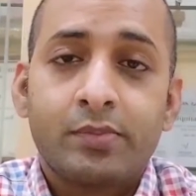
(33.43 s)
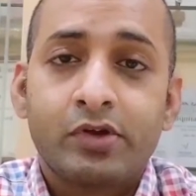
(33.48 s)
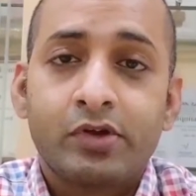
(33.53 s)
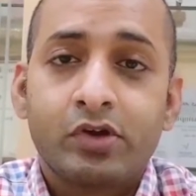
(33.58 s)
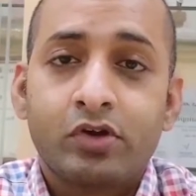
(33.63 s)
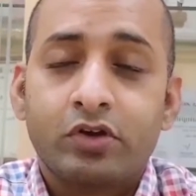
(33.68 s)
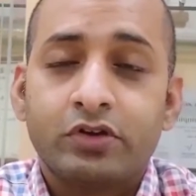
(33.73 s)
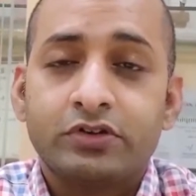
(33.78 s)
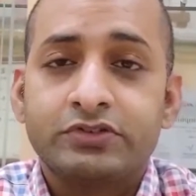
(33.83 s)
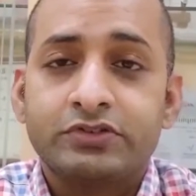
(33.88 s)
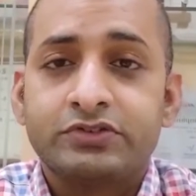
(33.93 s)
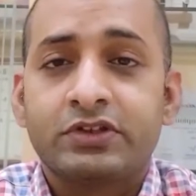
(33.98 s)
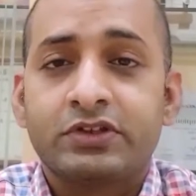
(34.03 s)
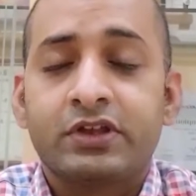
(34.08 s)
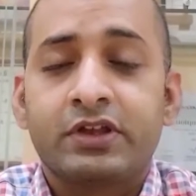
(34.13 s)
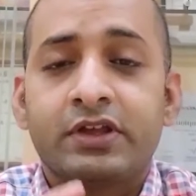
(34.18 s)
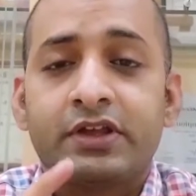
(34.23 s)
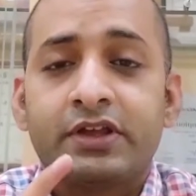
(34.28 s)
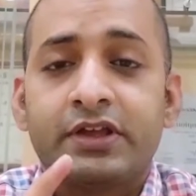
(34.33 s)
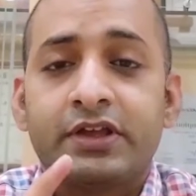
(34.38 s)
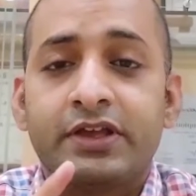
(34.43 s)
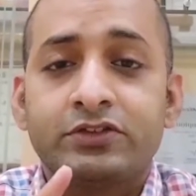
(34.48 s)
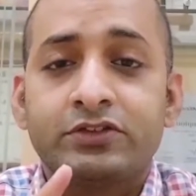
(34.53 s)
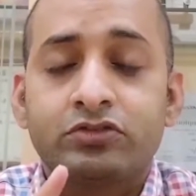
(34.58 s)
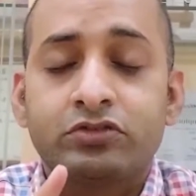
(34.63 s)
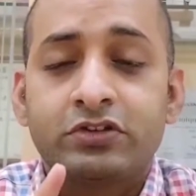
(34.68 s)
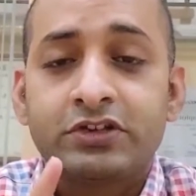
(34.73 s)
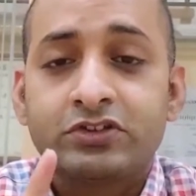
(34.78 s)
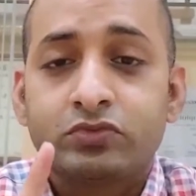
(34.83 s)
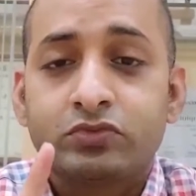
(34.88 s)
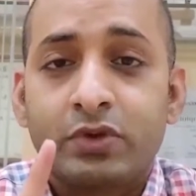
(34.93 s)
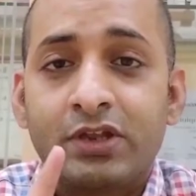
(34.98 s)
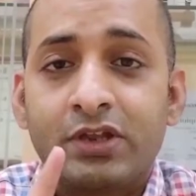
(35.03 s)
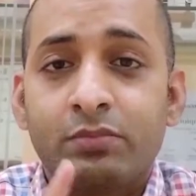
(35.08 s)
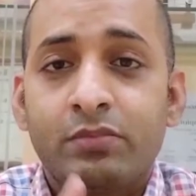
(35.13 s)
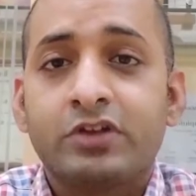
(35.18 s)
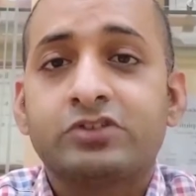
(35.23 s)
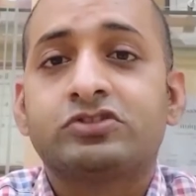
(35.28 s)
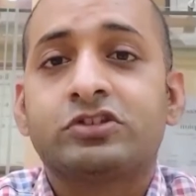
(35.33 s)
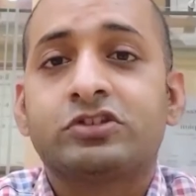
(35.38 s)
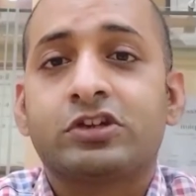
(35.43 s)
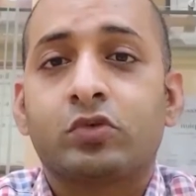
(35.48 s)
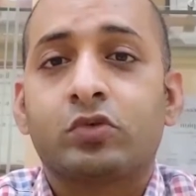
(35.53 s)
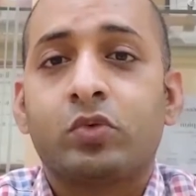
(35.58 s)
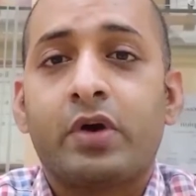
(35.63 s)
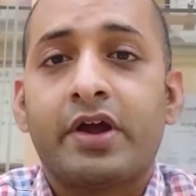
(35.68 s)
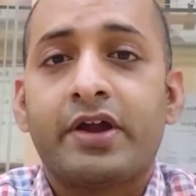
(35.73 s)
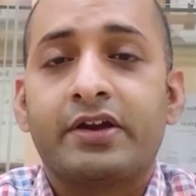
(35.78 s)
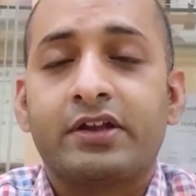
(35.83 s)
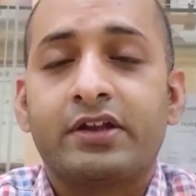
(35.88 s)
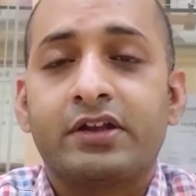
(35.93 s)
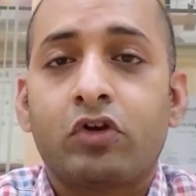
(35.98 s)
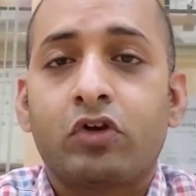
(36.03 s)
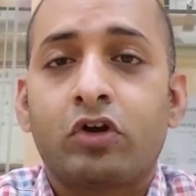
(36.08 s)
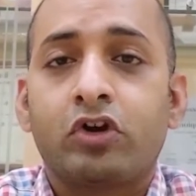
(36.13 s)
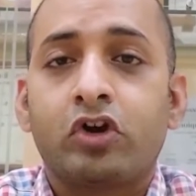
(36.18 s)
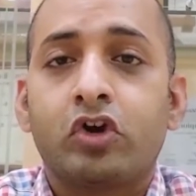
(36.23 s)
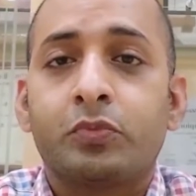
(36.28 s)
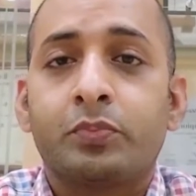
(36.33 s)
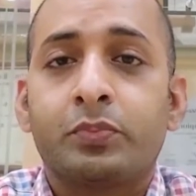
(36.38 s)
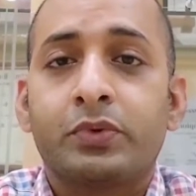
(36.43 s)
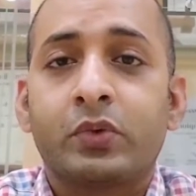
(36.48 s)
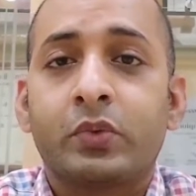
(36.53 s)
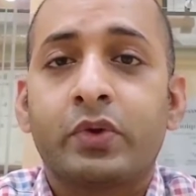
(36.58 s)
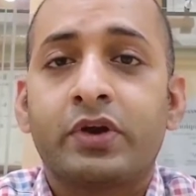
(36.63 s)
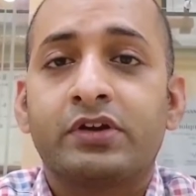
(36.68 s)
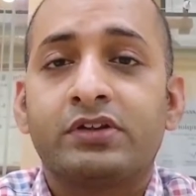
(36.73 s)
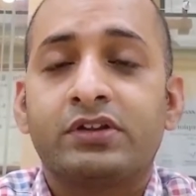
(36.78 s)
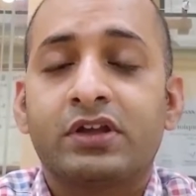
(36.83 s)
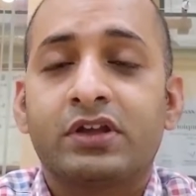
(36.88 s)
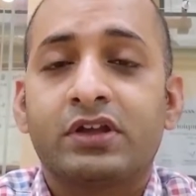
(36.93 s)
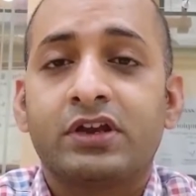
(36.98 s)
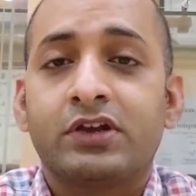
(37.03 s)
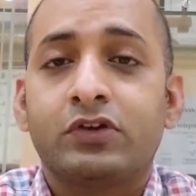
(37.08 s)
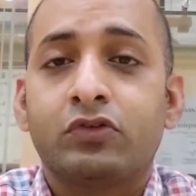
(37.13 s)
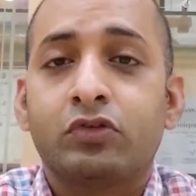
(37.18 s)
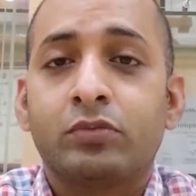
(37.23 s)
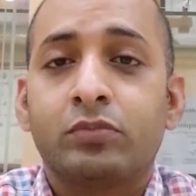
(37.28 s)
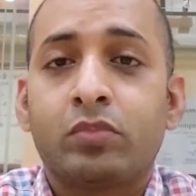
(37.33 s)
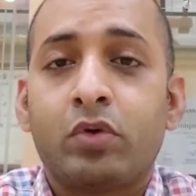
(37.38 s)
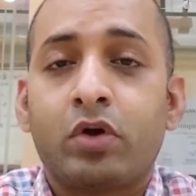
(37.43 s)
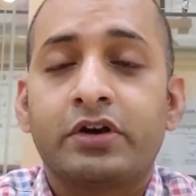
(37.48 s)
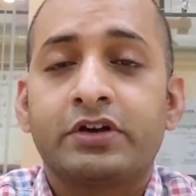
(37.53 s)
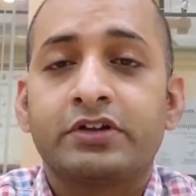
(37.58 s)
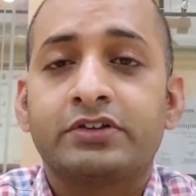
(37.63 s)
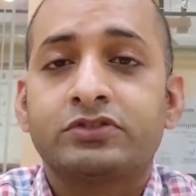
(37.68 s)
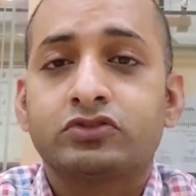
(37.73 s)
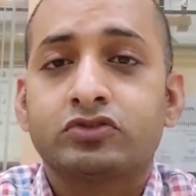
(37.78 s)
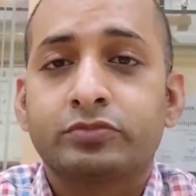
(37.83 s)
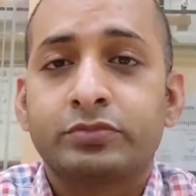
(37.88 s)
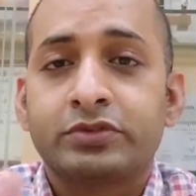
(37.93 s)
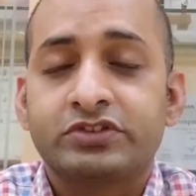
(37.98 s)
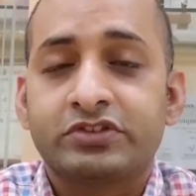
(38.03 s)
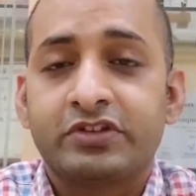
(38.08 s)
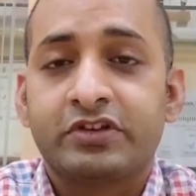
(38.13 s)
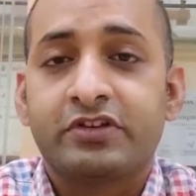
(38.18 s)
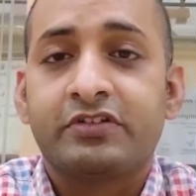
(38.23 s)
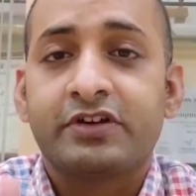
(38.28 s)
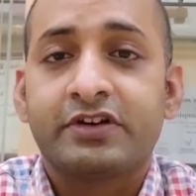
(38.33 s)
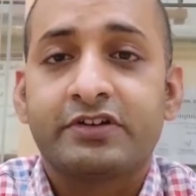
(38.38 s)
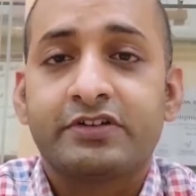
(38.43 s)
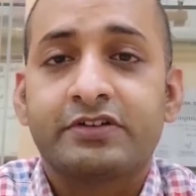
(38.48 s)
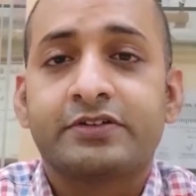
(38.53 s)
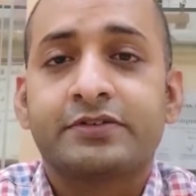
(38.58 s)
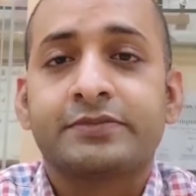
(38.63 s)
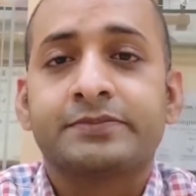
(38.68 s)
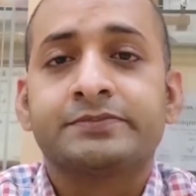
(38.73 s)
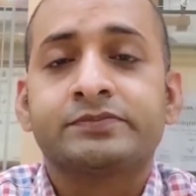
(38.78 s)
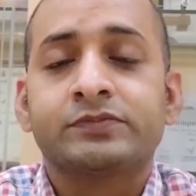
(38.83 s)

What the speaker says: because insulin is very much required in order to prevent the ketone bodies to be generated.